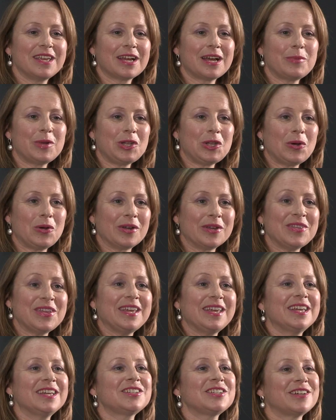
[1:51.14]
come along and they
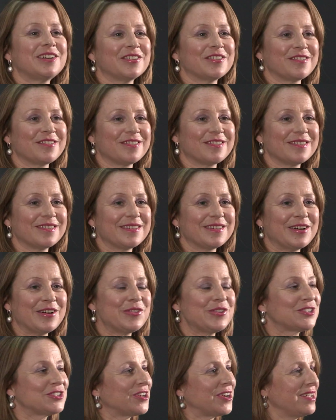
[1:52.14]
hit us.
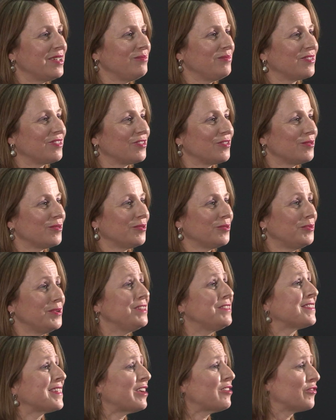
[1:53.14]
Other times, we
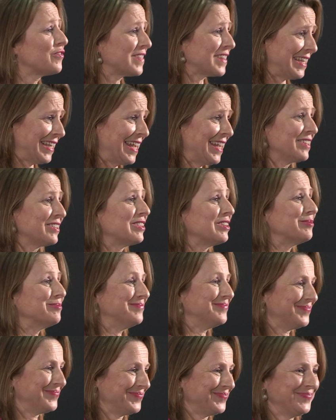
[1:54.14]
self-select them.
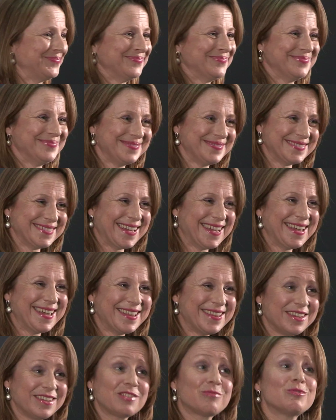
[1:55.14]

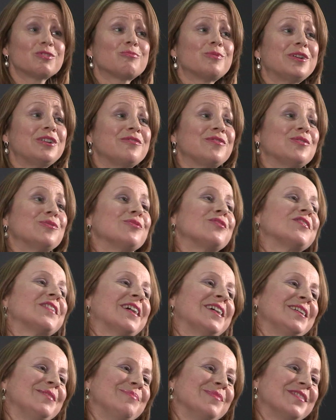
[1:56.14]
This was one of those
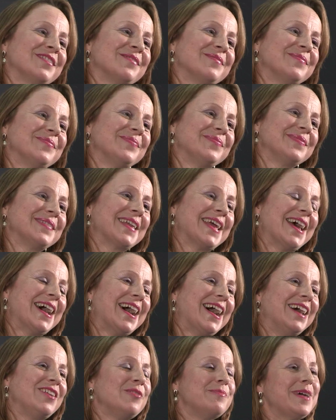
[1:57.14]
times.
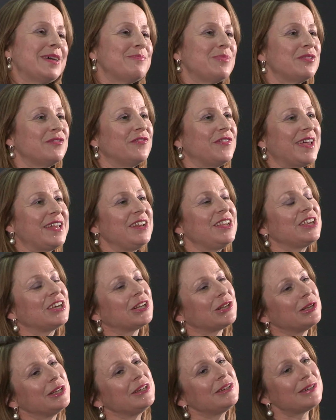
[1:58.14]
I remember very
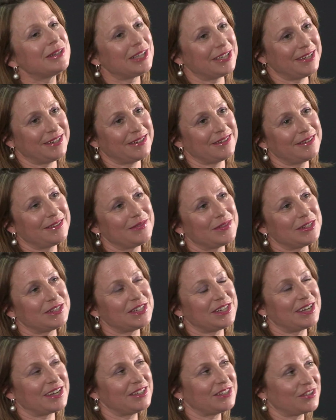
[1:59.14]
clearly the
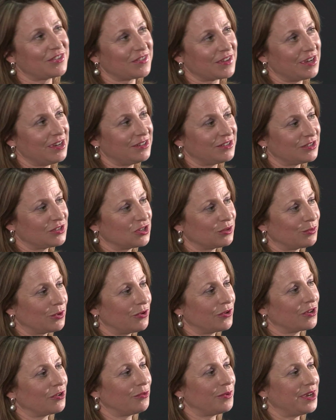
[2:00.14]
day I decided to
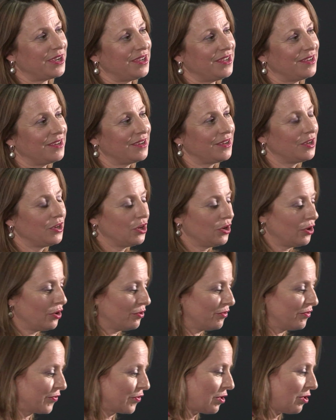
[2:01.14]
walk away
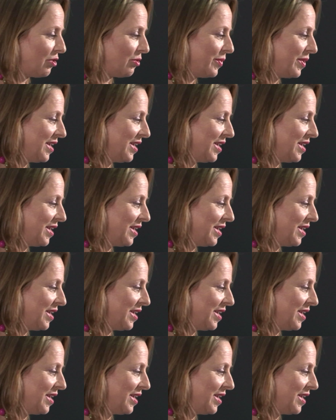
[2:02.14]
from